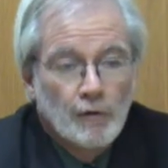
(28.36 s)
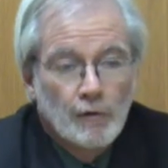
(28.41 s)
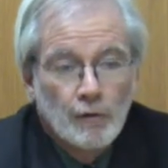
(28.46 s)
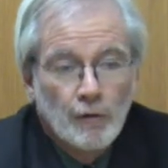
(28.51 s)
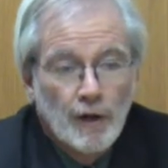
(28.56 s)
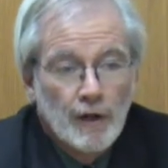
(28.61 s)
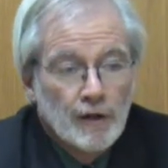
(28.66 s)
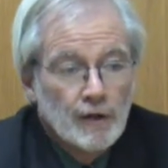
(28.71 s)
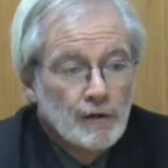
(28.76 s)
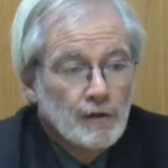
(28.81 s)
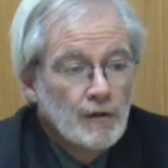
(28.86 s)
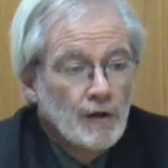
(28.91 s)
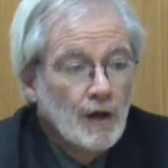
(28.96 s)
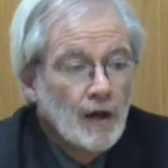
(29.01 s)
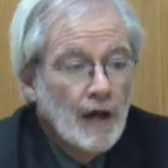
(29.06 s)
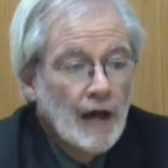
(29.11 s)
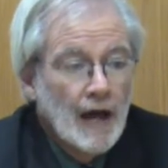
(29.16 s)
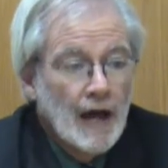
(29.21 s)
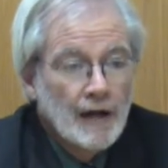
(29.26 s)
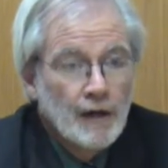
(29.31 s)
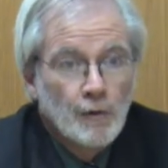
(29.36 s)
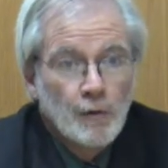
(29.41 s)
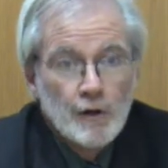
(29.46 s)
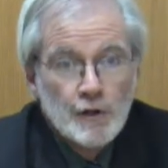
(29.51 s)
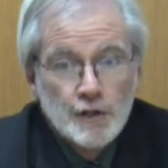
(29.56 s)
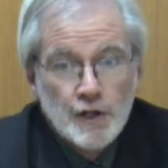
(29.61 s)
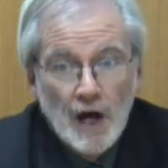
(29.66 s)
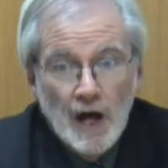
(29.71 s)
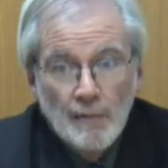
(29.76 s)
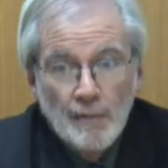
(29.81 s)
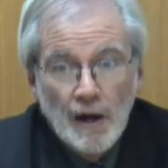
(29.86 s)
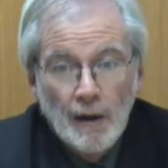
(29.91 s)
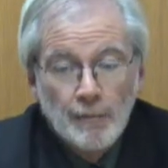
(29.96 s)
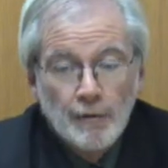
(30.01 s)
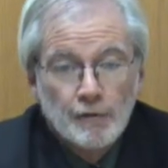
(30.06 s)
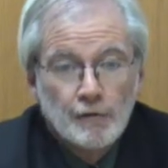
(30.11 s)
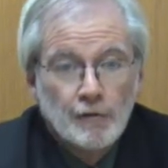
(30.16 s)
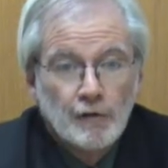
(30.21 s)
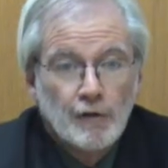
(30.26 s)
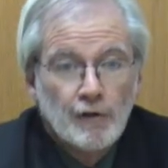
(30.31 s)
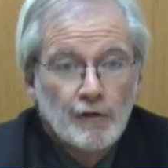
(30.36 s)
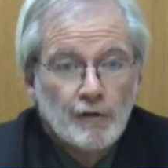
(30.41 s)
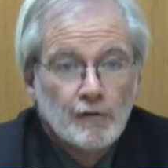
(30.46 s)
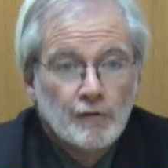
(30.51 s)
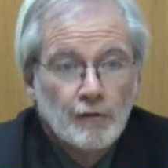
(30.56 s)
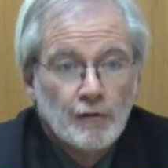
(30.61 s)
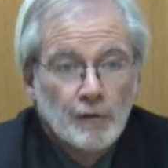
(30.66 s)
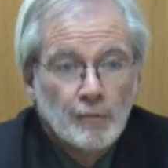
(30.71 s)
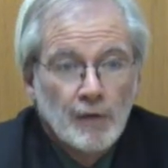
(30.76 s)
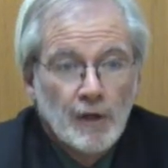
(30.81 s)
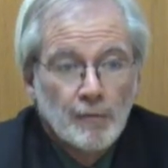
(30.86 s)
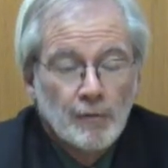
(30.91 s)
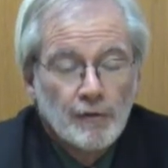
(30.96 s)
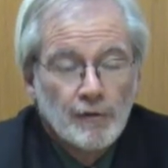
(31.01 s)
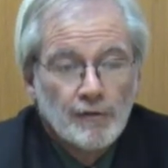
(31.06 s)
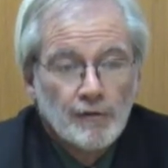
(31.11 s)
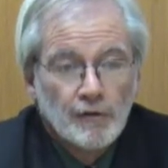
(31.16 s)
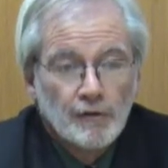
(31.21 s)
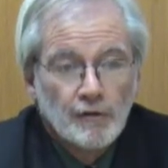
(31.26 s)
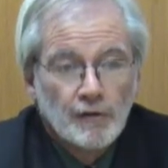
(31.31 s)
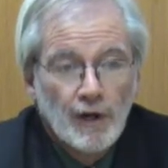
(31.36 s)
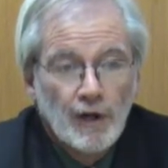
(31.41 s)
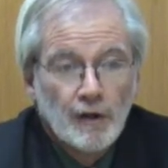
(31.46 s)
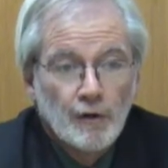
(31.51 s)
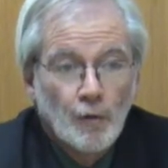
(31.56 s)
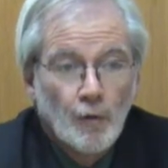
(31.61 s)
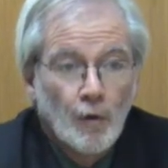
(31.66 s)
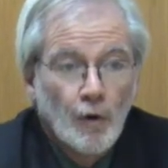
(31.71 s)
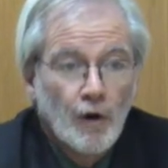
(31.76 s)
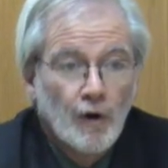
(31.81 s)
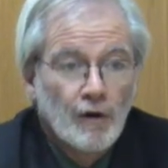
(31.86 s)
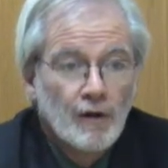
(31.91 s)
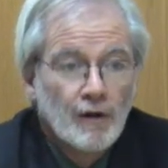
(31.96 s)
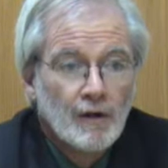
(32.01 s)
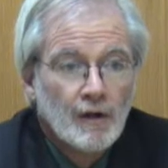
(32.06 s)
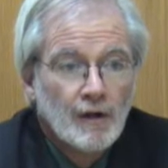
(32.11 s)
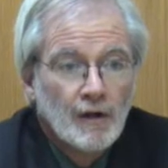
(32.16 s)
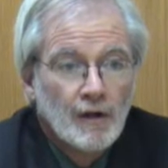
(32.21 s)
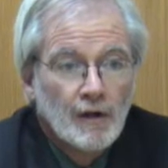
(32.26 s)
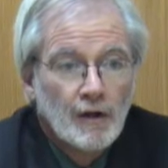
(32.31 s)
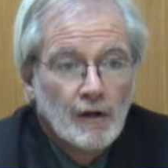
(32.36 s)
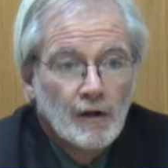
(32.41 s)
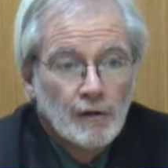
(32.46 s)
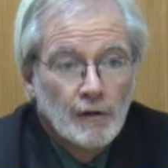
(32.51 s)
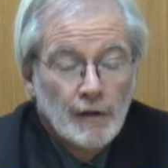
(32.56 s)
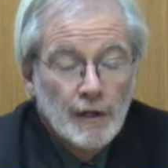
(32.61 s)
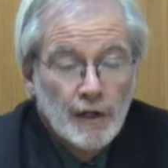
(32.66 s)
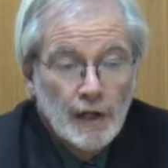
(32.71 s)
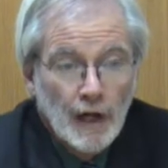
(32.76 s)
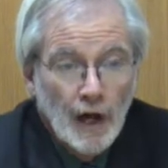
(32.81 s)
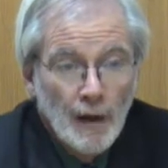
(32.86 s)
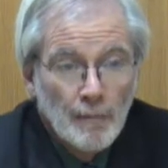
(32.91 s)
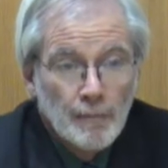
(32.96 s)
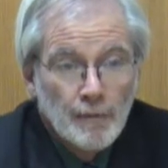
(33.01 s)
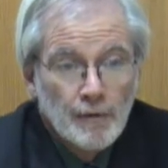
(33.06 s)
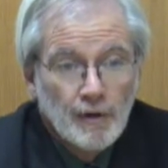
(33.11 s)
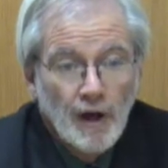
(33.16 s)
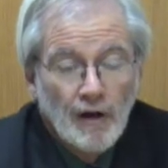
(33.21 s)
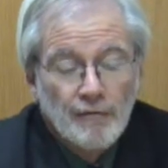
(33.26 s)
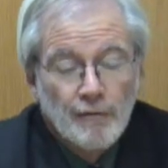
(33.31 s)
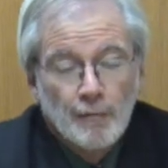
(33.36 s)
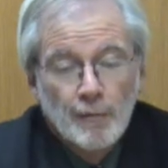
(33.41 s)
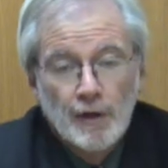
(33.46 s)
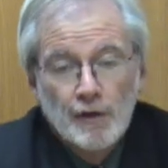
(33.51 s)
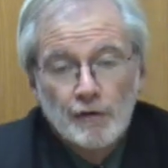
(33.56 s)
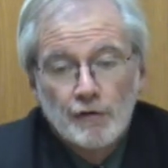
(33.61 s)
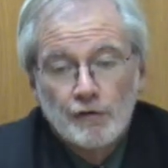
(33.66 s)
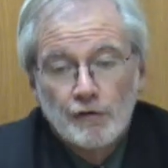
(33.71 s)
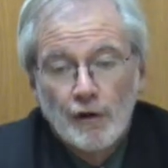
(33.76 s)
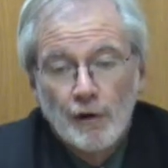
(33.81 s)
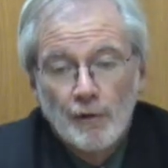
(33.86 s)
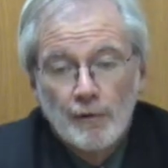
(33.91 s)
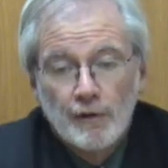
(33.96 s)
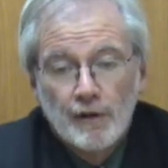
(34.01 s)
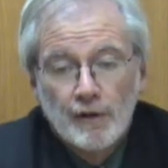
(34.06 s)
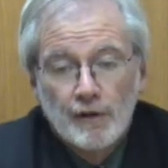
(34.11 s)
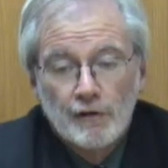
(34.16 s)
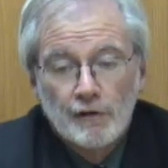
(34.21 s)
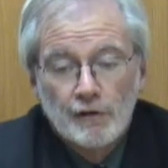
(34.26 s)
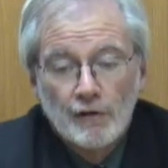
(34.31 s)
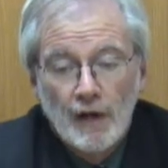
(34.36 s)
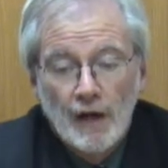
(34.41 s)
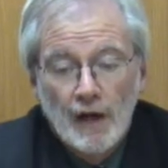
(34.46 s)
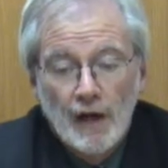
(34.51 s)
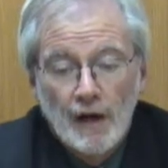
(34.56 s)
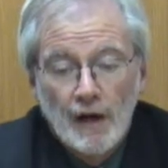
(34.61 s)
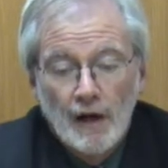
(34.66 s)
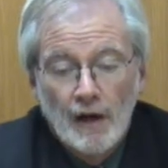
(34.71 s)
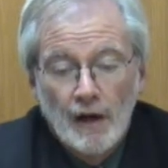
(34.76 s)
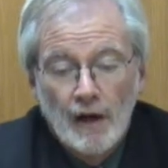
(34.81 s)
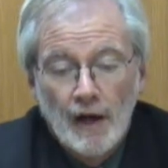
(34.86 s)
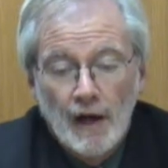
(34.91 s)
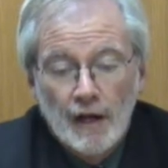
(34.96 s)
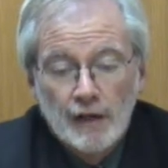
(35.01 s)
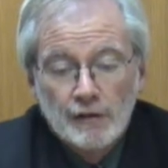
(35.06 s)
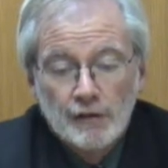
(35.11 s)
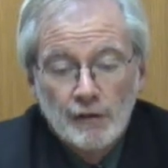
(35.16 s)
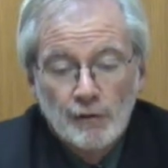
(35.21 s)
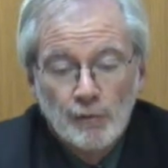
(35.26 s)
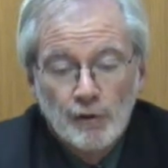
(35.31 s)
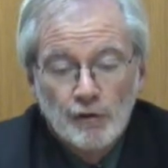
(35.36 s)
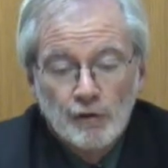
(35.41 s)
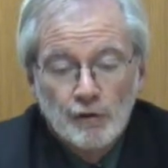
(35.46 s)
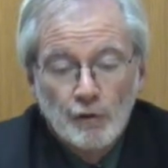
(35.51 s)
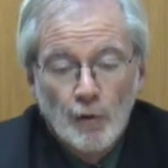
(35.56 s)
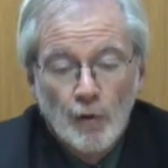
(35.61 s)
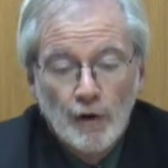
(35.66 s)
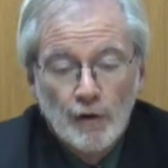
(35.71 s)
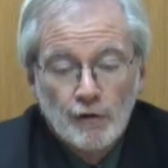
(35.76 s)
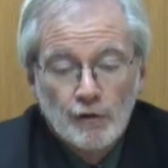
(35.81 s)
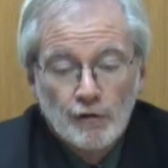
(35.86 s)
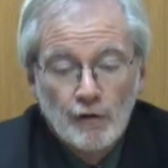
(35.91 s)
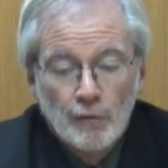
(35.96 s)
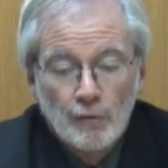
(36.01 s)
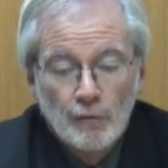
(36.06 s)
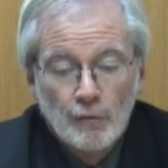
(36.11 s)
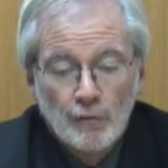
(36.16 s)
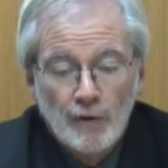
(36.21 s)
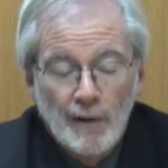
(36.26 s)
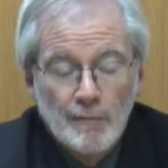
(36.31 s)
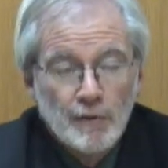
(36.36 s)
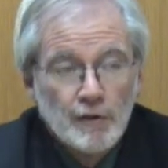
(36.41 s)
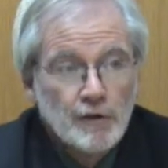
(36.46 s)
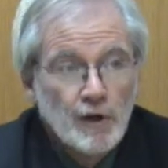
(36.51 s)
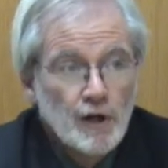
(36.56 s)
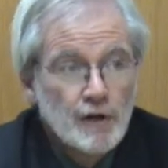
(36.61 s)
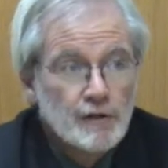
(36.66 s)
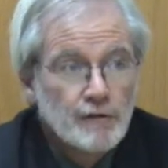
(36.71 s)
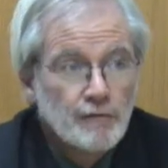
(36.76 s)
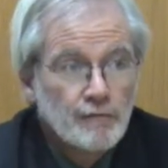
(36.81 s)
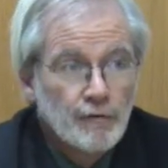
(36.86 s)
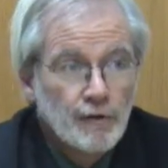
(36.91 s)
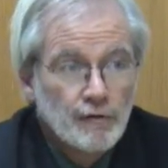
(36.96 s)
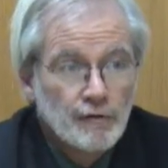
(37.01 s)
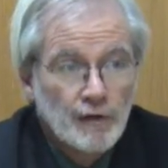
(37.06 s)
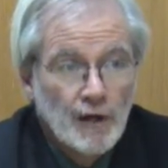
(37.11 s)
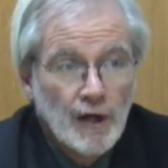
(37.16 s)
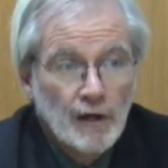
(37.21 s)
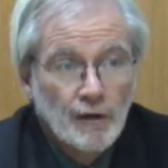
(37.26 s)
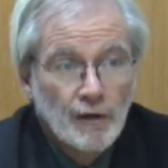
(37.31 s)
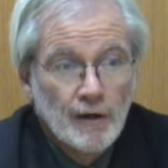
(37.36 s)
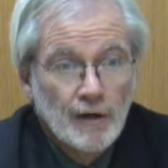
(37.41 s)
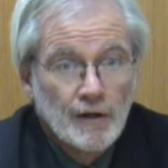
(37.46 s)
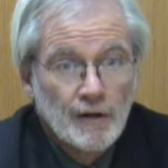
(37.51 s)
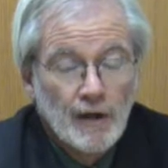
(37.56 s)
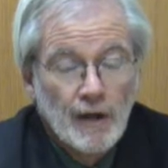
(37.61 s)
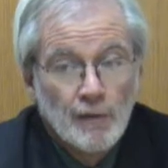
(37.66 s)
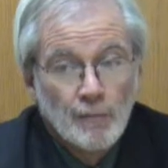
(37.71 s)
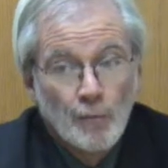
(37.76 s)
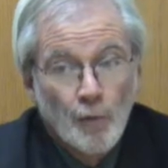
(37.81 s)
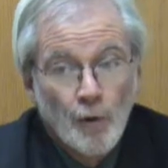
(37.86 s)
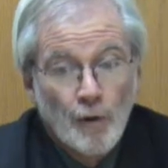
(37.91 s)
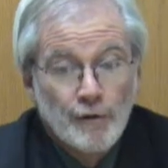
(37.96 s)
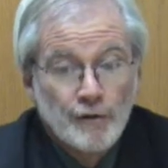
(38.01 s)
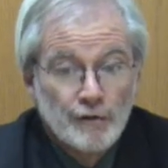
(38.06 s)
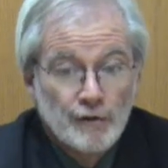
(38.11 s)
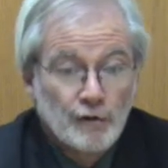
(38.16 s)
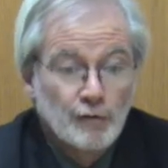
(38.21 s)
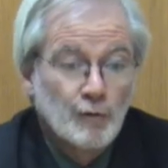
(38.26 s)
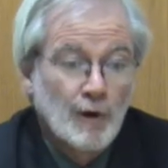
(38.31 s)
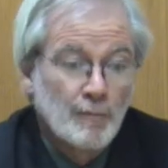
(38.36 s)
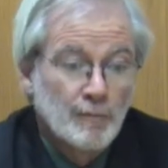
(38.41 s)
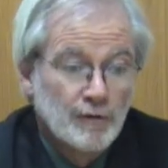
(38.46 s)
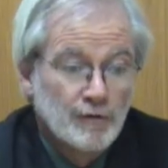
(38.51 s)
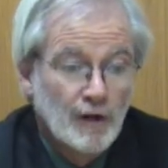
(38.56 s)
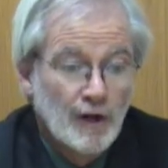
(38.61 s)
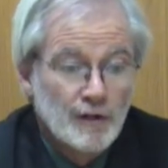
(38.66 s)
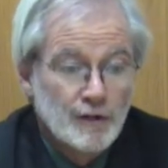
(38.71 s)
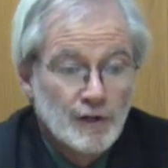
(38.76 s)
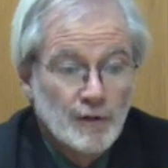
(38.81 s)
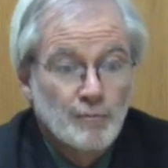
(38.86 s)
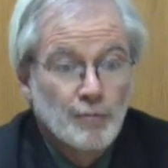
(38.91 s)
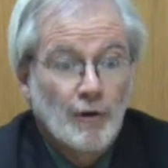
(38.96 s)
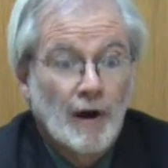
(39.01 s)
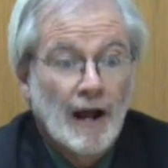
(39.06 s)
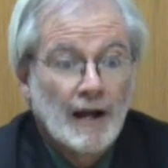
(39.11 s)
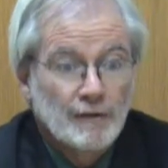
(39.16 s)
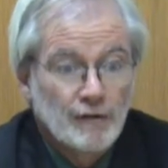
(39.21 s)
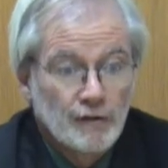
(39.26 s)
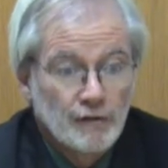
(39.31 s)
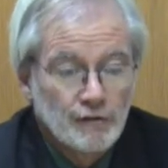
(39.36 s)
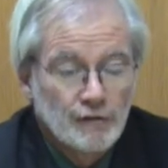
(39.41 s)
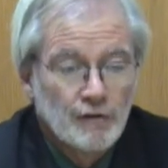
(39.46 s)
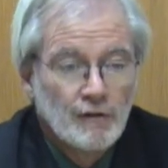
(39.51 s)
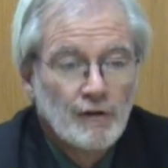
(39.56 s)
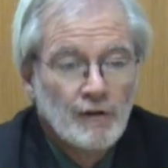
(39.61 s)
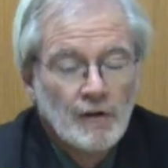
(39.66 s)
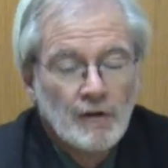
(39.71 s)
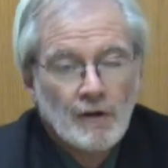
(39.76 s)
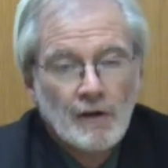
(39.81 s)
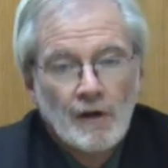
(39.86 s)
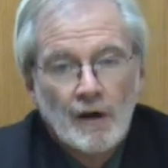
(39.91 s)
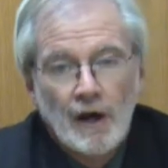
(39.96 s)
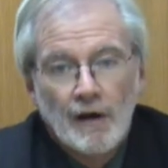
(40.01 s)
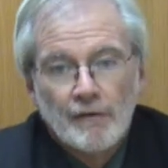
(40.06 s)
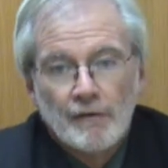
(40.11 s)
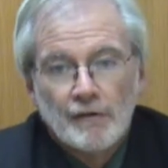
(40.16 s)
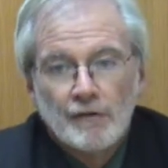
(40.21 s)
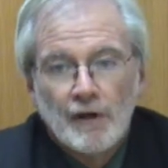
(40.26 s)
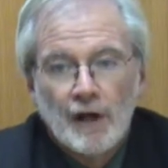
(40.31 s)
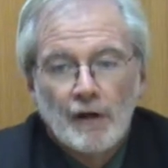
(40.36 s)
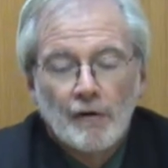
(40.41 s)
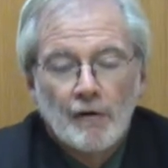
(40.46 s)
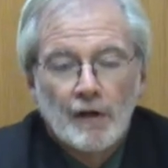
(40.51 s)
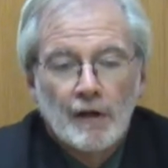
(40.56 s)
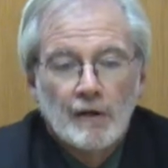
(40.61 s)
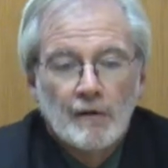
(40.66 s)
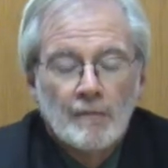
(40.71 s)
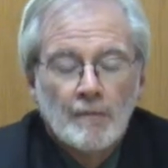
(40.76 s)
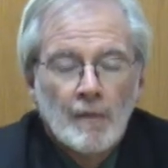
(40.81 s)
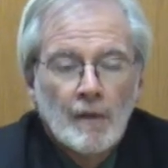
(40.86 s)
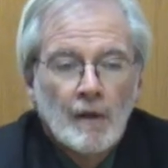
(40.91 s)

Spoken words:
creating adequate job opportunities for the people of the state, or cleaning up government so that is actually restoring some reputation for integrity, and more than just reputation, practice of integrity.